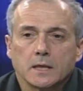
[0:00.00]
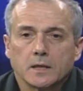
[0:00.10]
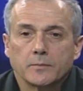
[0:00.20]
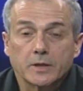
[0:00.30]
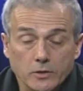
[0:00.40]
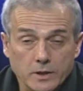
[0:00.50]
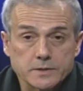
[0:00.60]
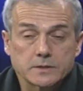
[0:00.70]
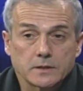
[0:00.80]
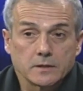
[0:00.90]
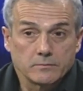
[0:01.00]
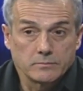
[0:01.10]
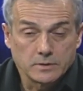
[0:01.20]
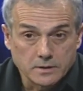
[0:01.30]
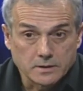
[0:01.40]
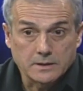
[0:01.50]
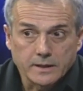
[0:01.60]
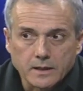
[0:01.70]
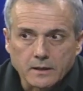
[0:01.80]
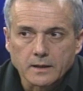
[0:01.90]
uh, because uh,
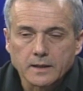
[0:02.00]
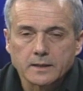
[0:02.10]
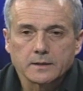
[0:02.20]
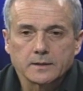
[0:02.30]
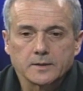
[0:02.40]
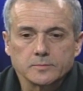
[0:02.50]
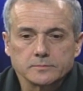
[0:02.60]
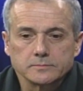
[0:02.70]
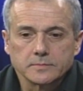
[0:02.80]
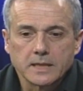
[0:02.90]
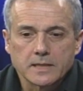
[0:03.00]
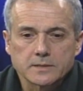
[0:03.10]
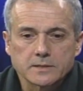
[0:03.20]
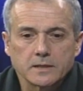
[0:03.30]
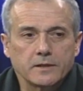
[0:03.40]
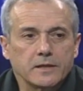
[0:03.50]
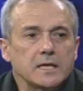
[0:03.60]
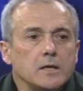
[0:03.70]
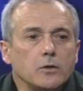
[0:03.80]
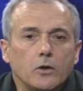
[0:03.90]
clearly, um, as uh,
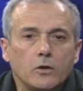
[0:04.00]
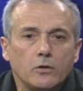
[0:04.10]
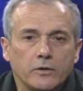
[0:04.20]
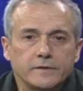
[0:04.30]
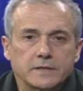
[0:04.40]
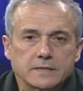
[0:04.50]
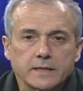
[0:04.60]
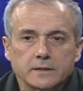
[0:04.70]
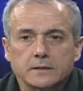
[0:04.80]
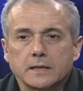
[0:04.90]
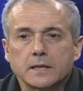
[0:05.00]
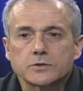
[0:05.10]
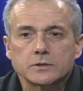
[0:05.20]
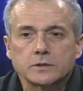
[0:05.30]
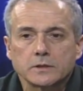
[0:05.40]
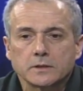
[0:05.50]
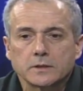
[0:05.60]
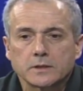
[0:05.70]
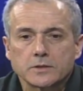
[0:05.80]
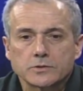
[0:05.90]
the law of design in nature, uh,
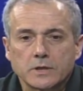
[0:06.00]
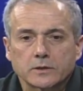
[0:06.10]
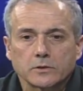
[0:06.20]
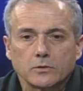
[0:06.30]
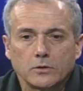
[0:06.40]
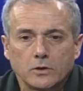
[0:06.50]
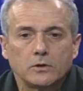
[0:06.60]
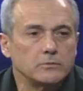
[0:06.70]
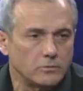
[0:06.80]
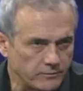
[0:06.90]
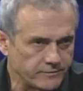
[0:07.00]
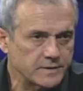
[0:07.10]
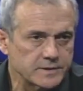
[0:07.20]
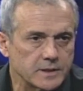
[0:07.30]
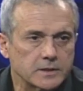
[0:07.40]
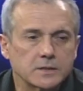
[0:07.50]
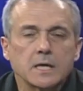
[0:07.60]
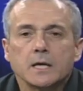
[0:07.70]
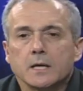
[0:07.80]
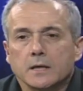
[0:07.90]
the Constructal Law of physics
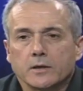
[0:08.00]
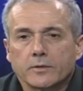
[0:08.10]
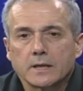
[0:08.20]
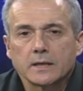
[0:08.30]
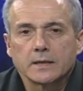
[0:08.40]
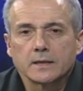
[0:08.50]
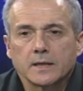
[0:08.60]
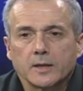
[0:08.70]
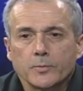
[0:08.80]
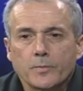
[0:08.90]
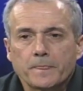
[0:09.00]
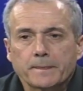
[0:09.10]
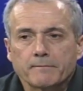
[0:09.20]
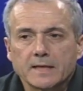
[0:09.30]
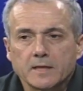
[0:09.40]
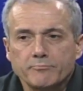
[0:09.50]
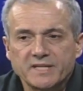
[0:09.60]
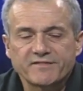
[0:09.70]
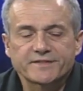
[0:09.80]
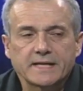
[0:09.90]
really um, uh,
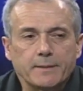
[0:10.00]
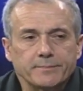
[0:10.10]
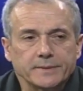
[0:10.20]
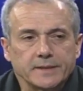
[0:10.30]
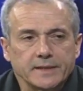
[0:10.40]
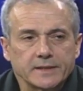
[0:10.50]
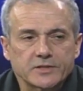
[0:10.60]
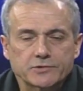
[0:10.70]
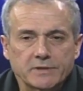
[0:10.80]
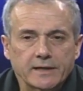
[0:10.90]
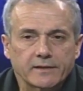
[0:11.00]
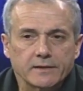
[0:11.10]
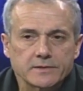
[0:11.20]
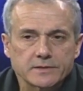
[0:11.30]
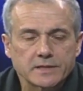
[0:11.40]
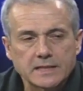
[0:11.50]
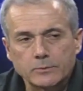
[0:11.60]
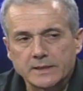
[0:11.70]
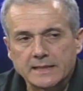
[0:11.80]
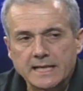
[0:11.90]
beefs up, uh, it strengthens
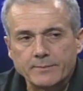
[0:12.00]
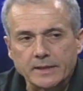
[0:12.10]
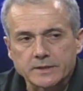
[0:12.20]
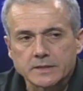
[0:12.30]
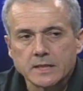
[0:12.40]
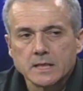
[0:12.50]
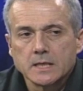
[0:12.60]
thermodynamics.